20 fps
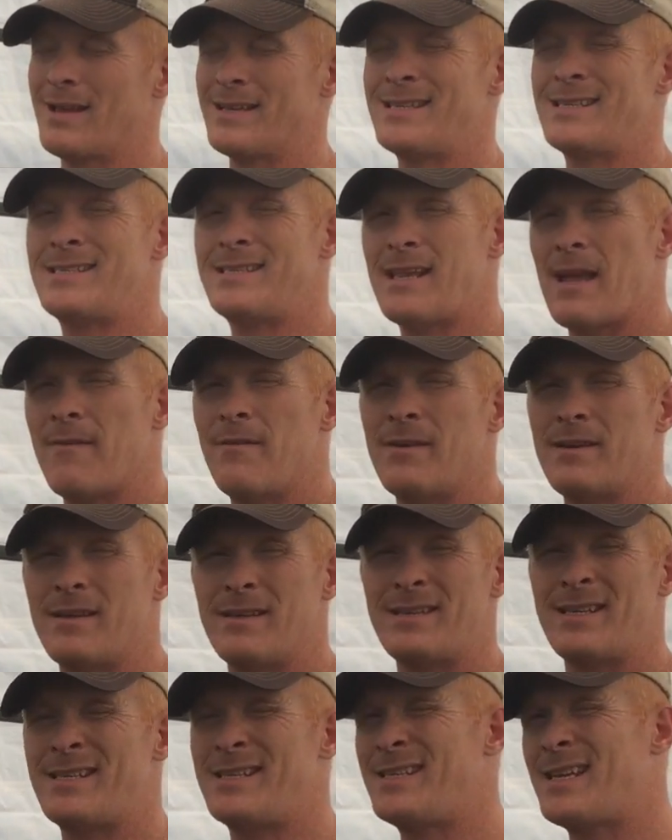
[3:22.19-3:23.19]

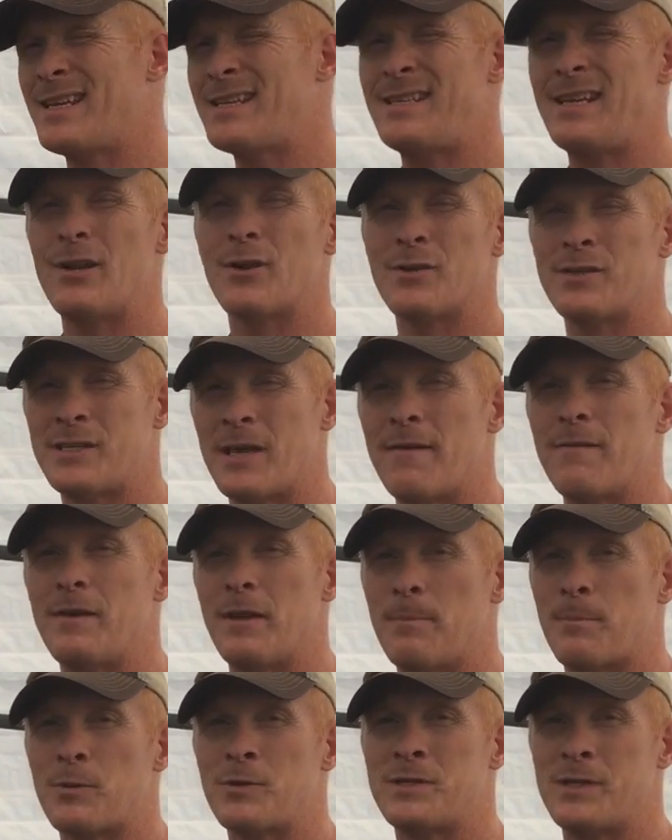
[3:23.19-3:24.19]
60 or
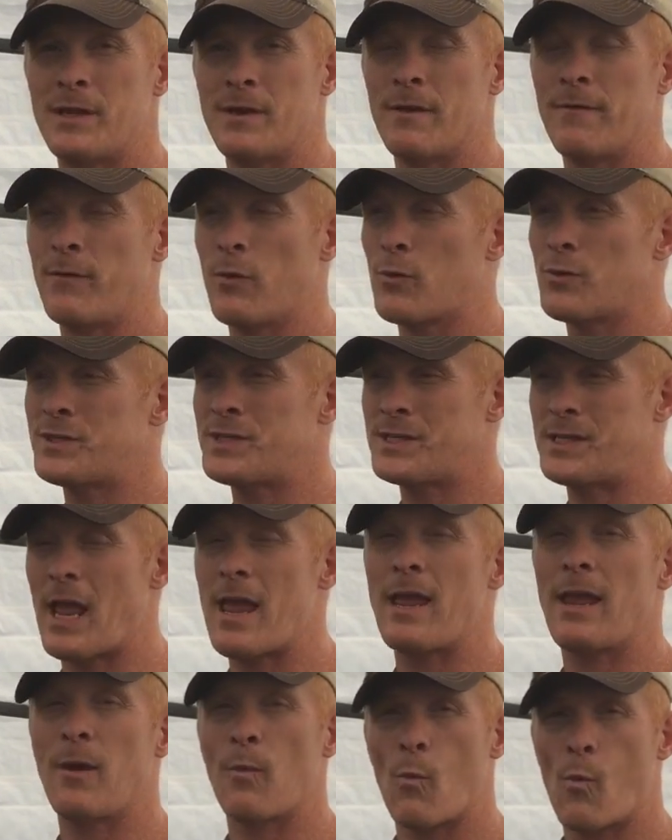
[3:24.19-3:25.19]
70% of your
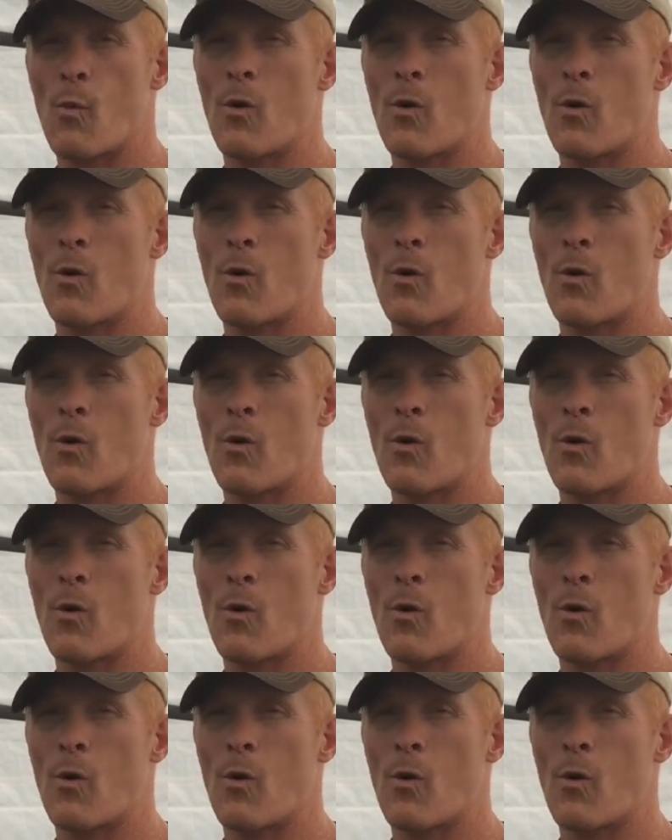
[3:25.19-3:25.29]
staying